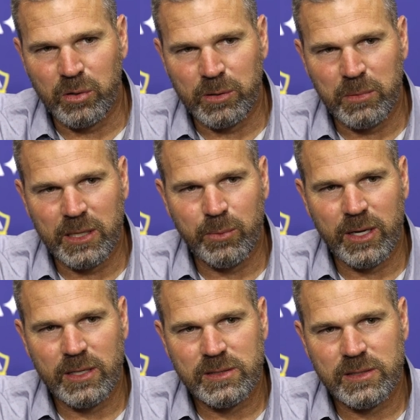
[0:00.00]
in many
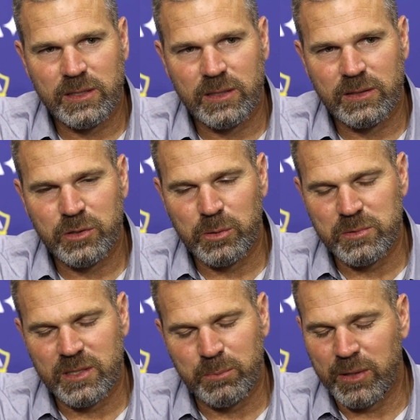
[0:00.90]
ways, in
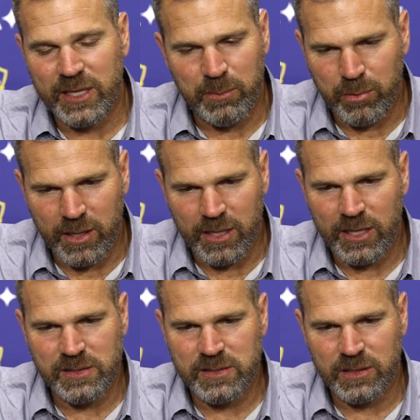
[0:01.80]
terms, playing
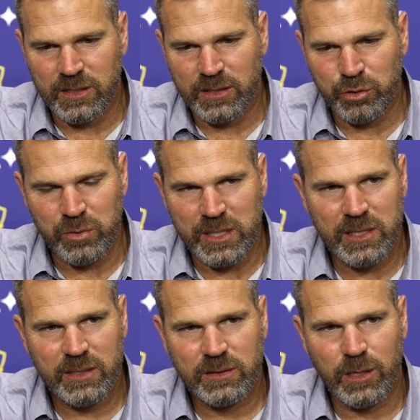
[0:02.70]
against a
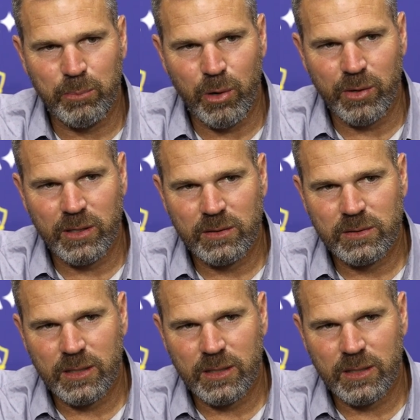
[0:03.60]
unique opponent,